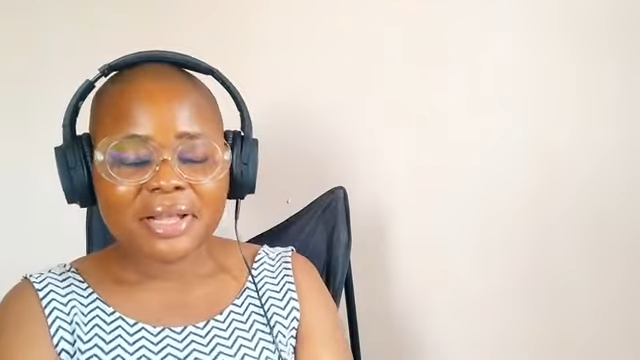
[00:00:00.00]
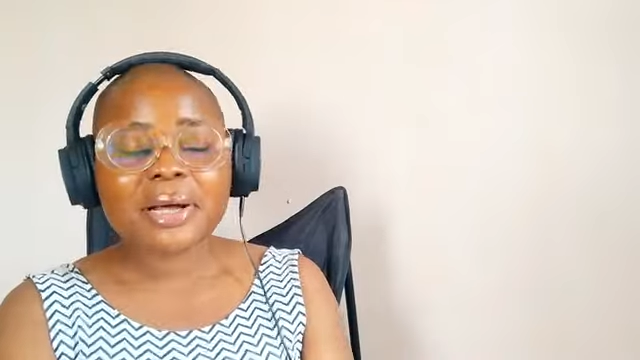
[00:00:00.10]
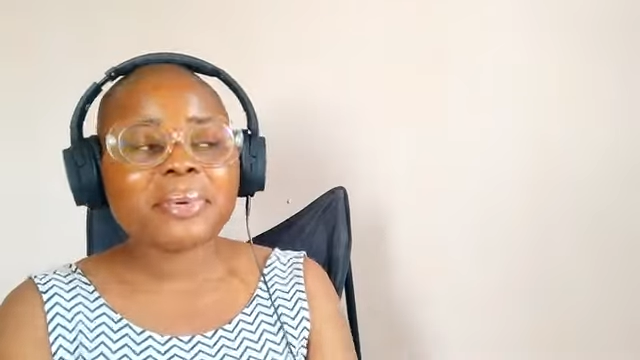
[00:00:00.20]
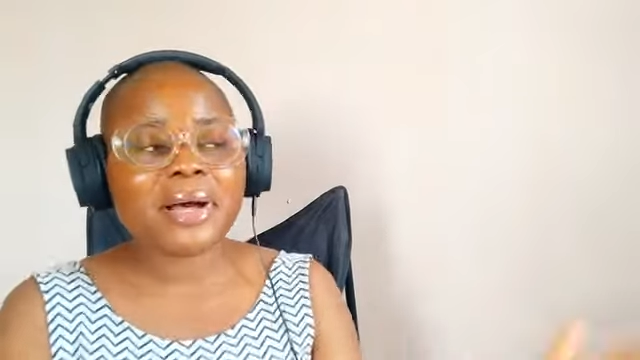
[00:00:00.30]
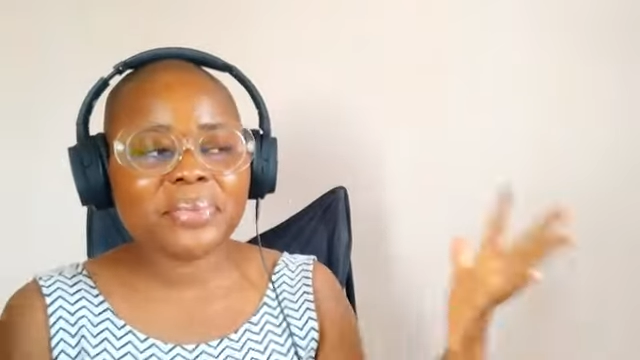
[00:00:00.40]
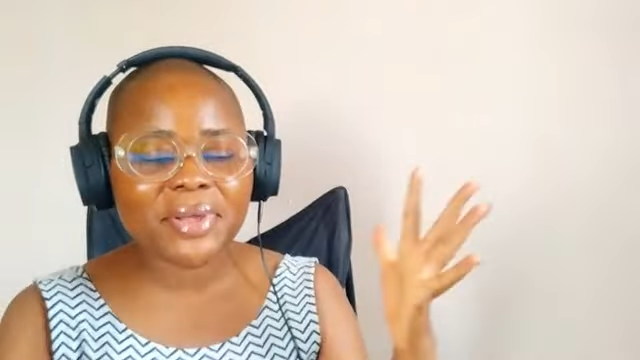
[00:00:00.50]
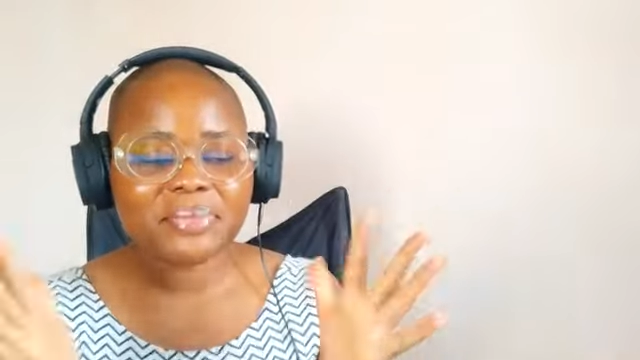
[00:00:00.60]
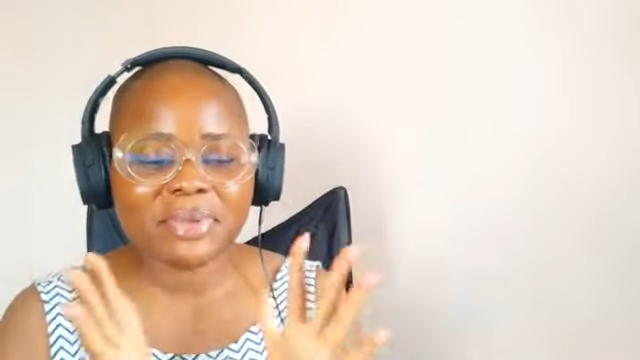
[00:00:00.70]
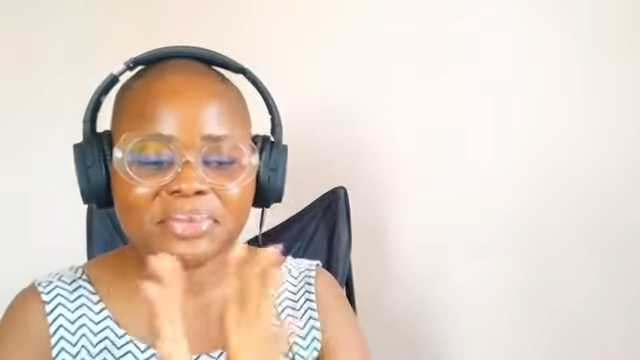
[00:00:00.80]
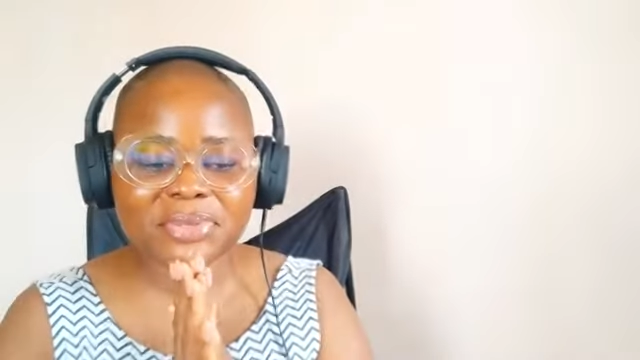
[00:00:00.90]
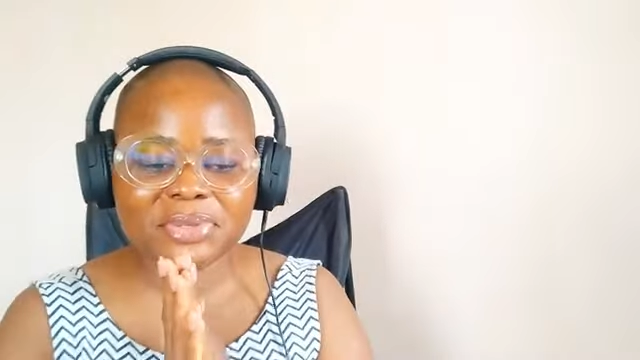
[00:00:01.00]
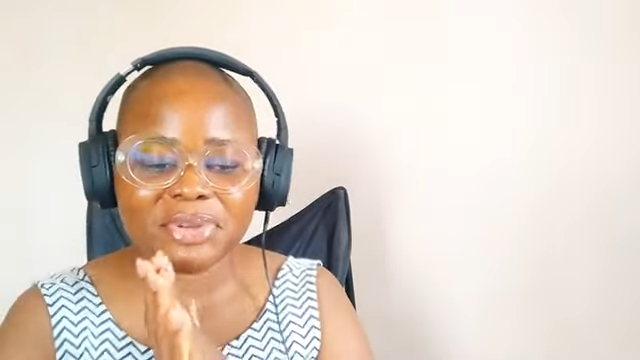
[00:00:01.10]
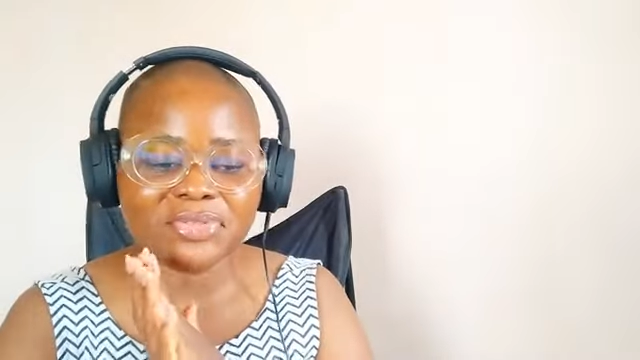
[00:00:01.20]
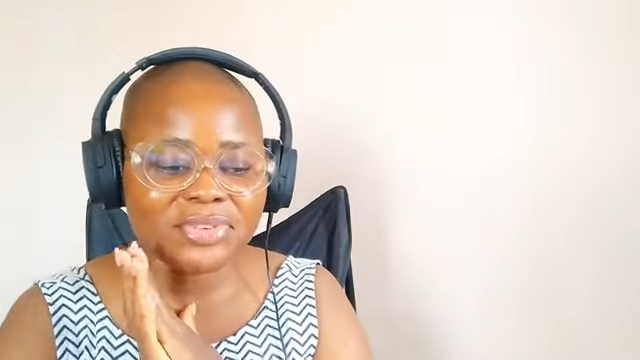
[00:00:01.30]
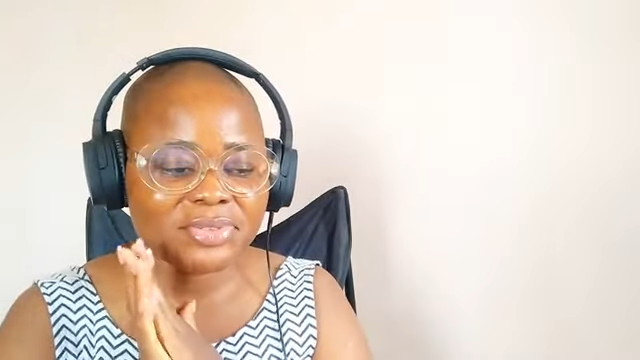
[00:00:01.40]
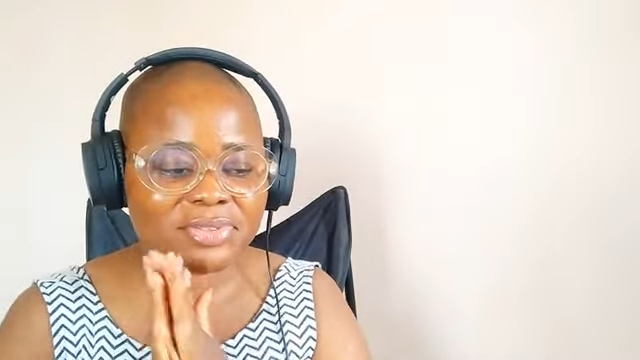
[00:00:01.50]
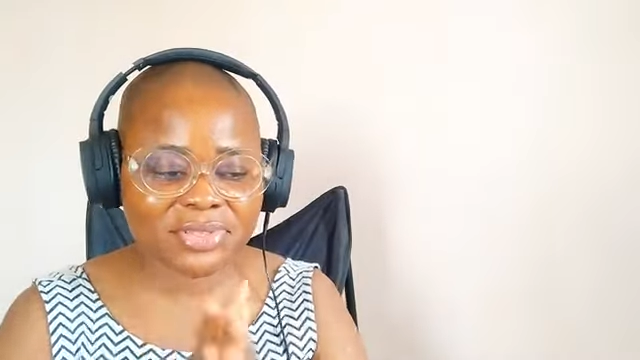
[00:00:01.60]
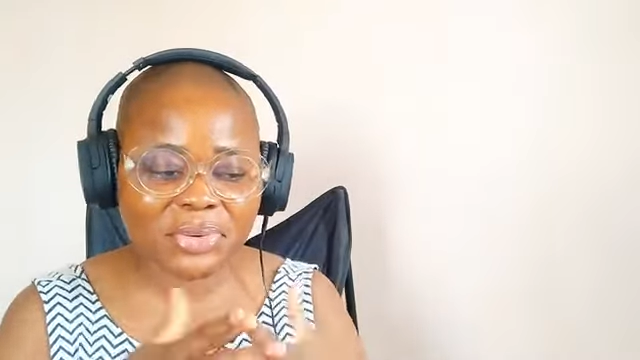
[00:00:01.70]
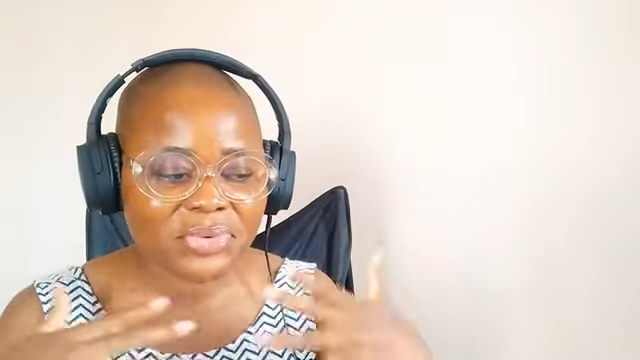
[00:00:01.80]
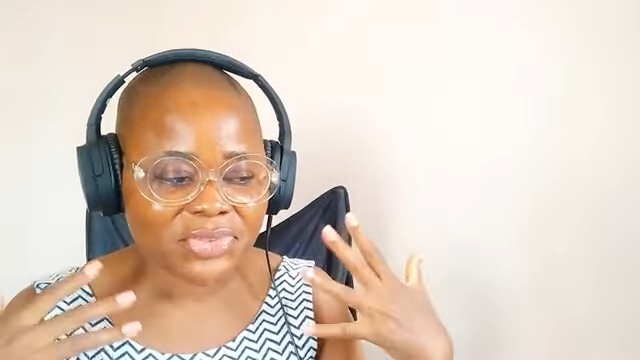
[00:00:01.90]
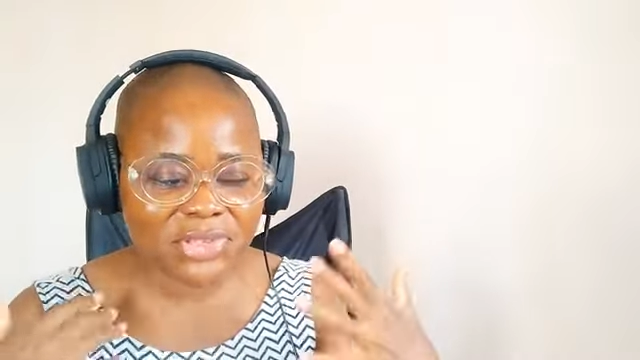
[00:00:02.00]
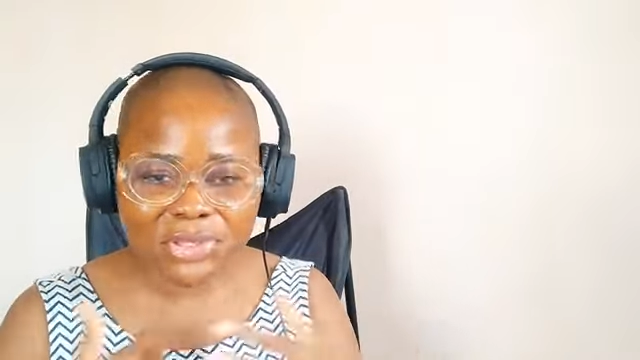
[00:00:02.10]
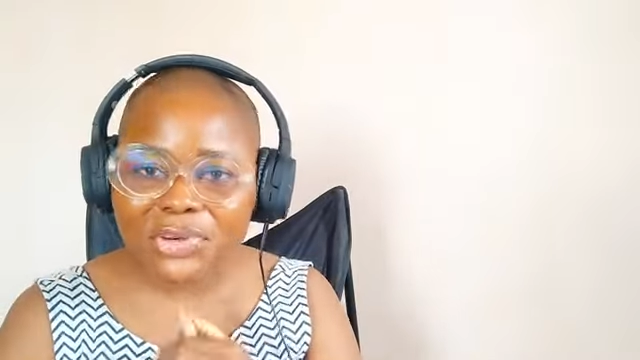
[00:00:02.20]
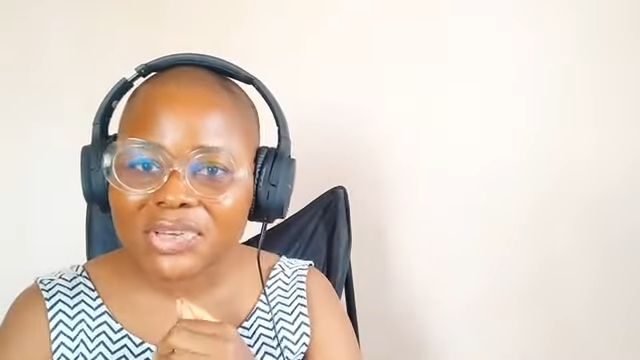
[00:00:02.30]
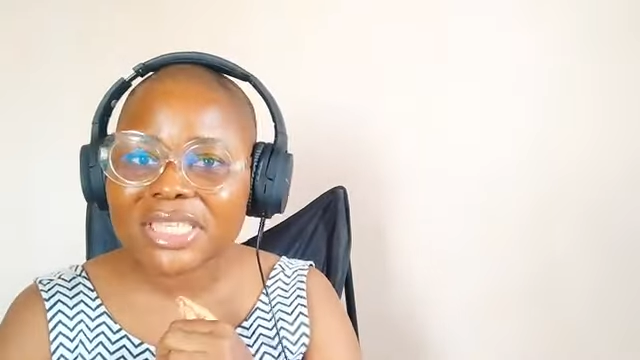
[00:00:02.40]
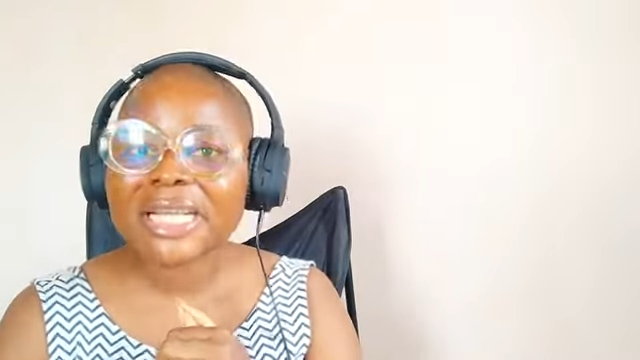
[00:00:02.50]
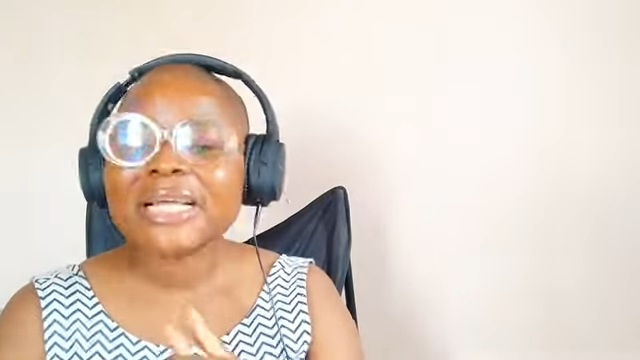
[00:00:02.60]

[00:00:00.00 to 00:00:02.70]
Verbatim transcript: I'm happy I'm, I'm, discovering some of these songs.